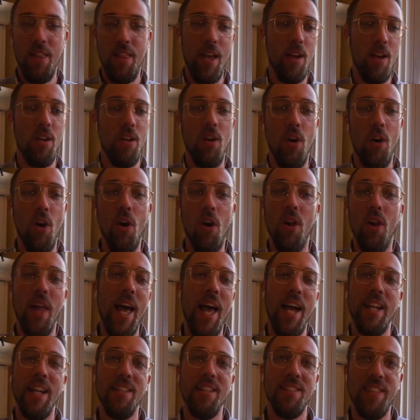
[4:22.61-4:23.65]
that
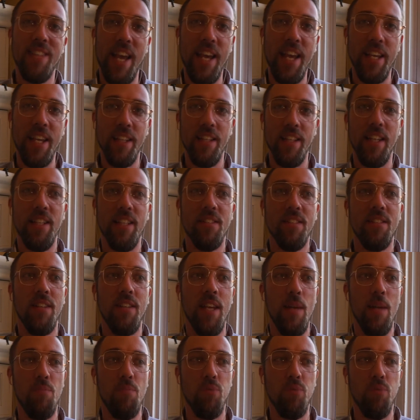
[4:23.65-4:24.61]
all had a say in this.